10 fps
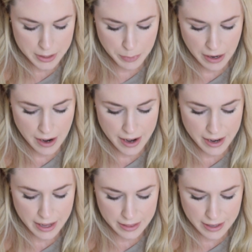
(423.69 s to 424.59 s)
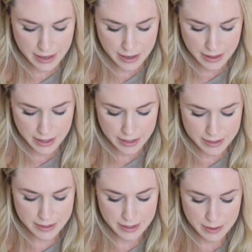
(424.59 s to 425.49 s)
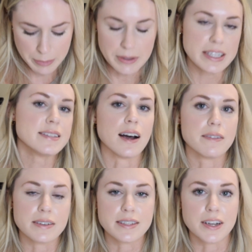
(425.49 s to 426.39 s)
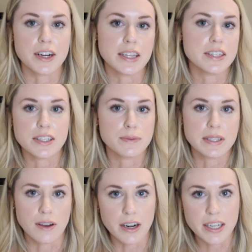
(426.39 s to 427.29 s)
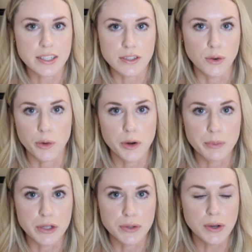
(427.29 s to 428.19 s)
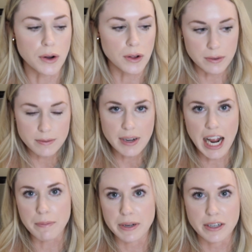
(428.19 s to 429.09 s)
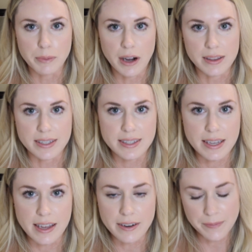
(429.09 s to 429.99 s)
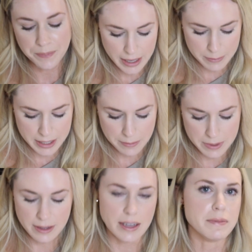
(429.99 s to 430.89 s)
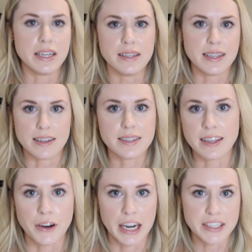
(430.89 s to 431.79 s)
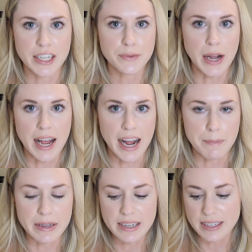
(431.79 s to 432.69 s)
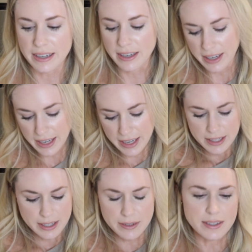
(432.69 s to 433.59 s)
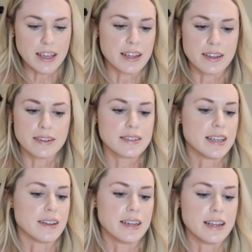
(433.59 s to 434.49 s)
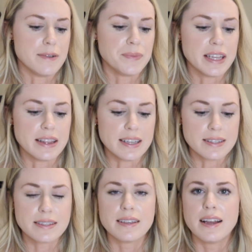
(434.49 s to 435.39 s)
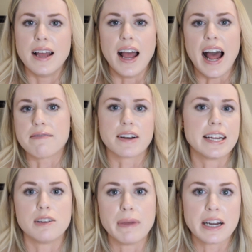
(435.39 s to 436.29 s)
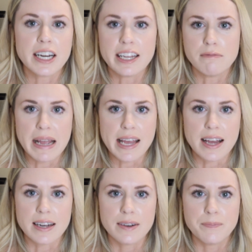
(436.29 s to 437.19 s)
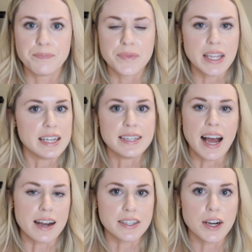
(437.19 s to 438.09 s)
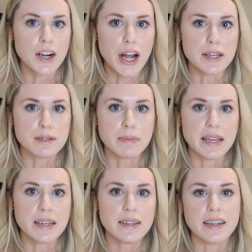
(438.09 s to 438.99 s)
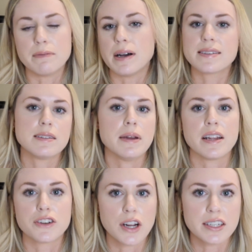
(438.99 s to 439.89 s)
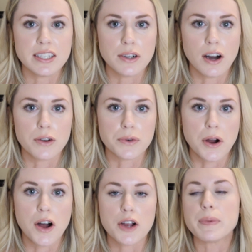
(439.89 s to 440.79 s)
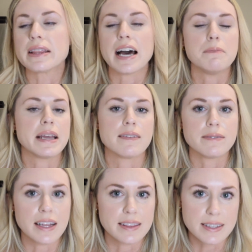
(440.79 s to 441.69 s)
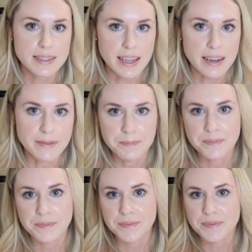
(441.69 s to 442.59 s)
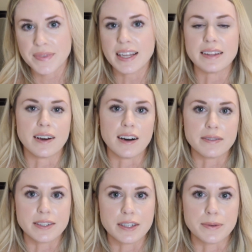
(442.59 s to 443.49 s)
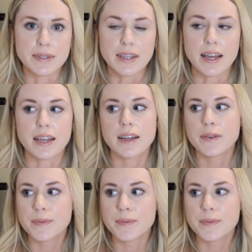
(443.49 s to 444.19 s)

by, and then this police officer that just was on his normal patrol happened upon the scene. He comes up to them and he's asking Gretchen what happened, and she's like telling him that this African-American man attacked her husband, and it must have been a drug deal gone wrong, but that man fled the scene. And the officer was like,